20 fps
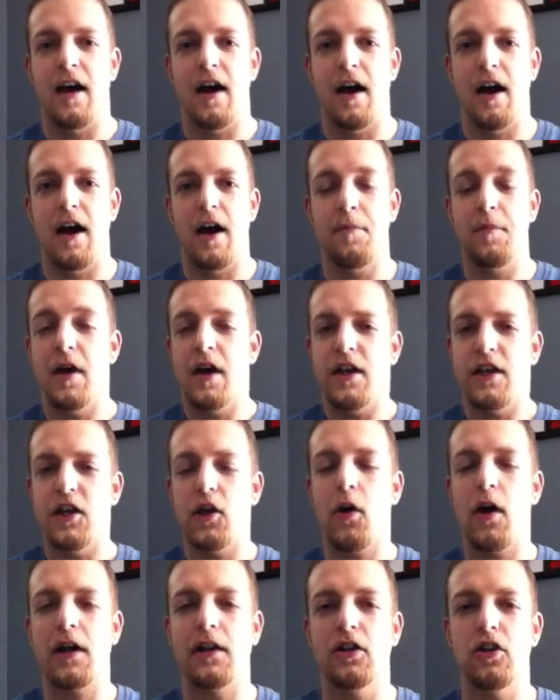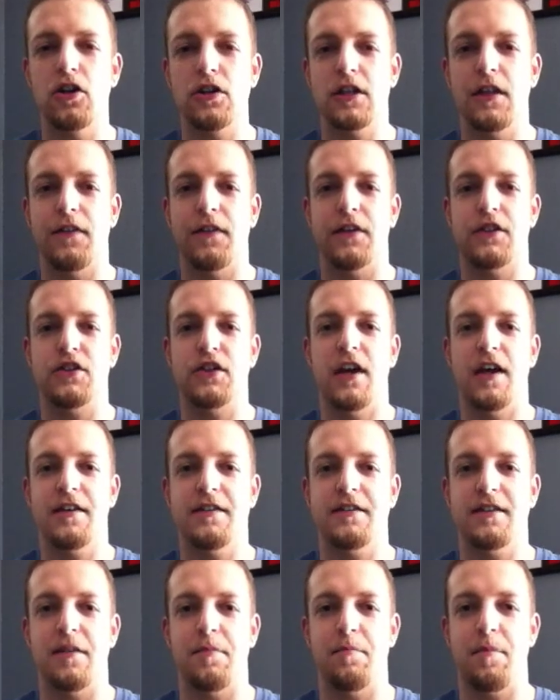I looked at the
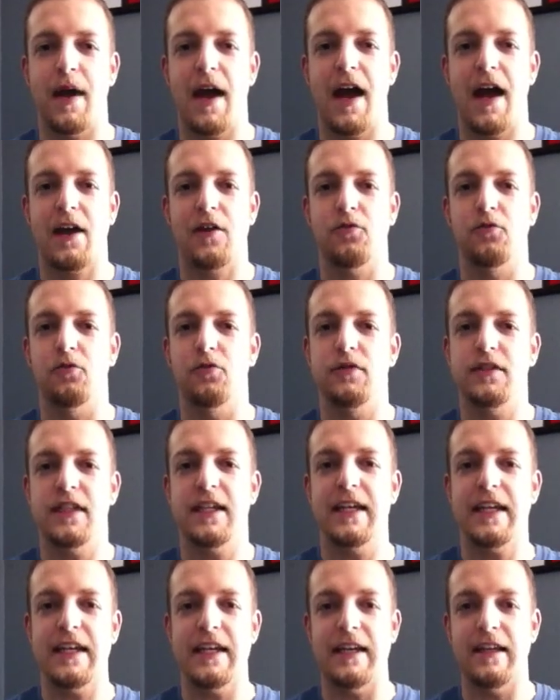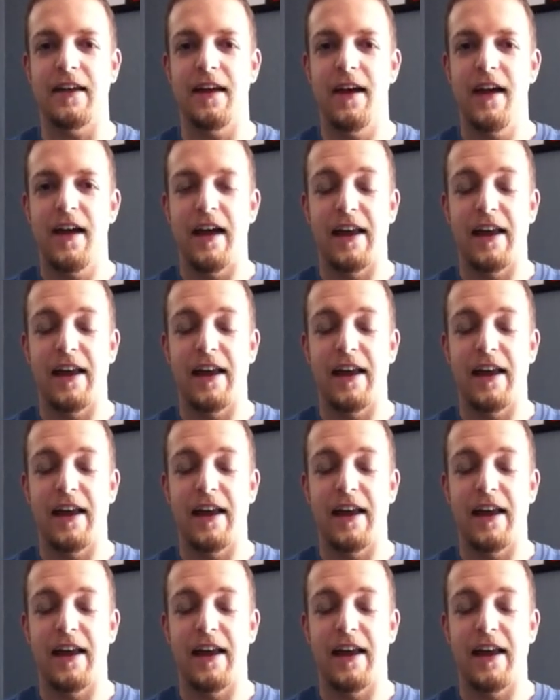chest and back routine